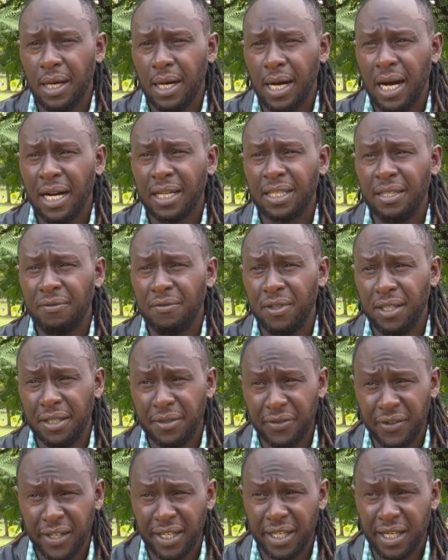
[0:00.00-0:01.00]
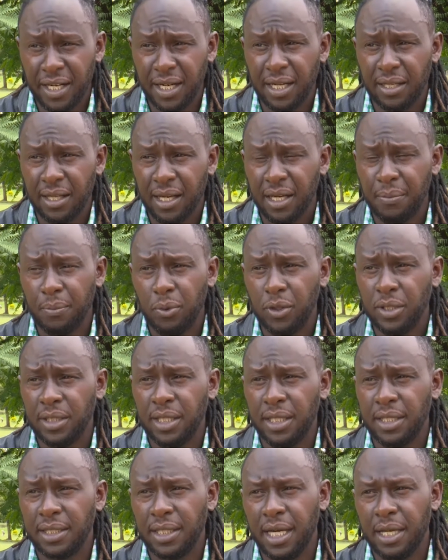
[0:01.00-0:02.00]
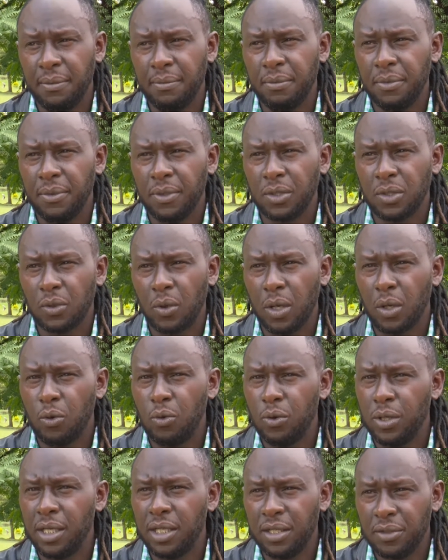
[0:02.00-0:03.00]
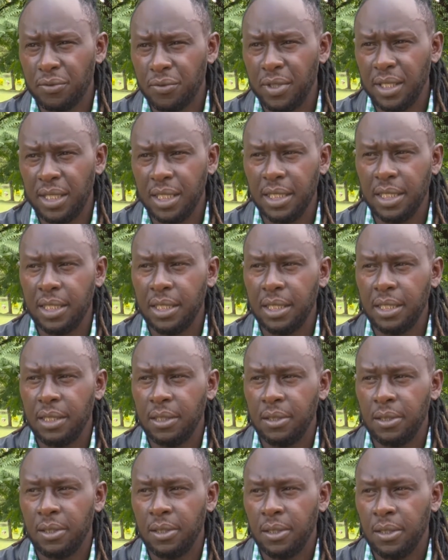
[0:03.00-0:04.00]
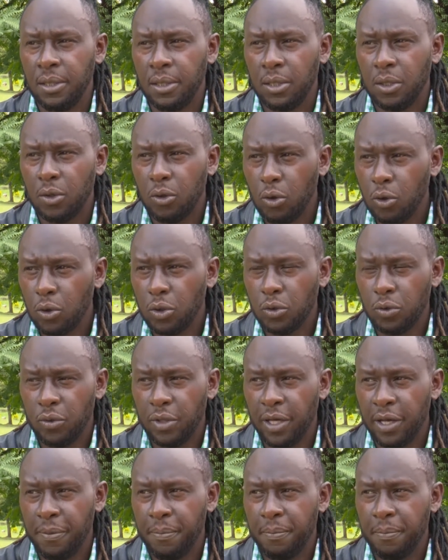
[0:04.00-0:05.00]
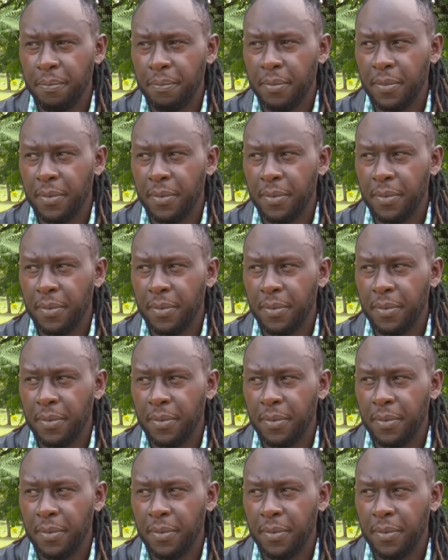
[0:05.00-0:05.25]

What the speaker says: actively drinking at that point in time, so I couldn't really go to them.